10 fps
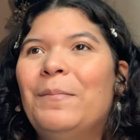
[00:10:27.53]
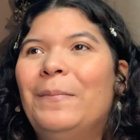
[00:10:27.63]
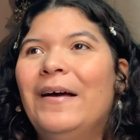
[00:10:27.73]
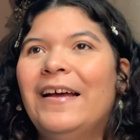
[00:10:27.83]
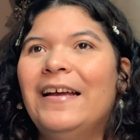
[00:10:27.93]

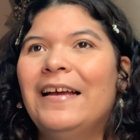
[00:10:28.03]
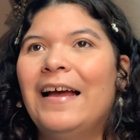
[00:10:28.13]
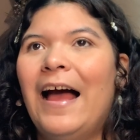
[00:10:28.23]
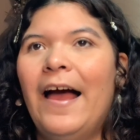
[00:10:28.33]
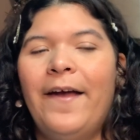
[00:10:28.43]
But
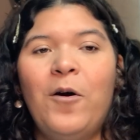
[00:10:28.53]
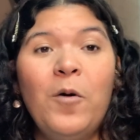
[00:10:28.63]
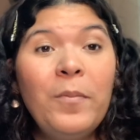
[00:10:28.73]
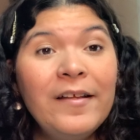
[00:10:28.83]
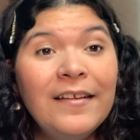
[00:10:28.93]
I
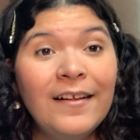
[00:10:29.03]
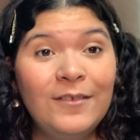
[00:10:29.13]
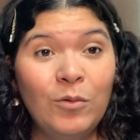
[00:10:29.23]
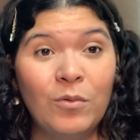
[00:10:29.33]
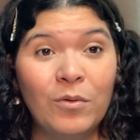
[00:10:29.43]
opened the
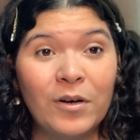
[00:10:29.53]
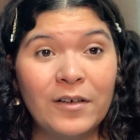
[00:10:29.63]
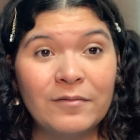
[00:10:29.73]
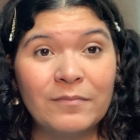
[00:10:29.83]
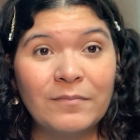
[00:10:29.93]
door.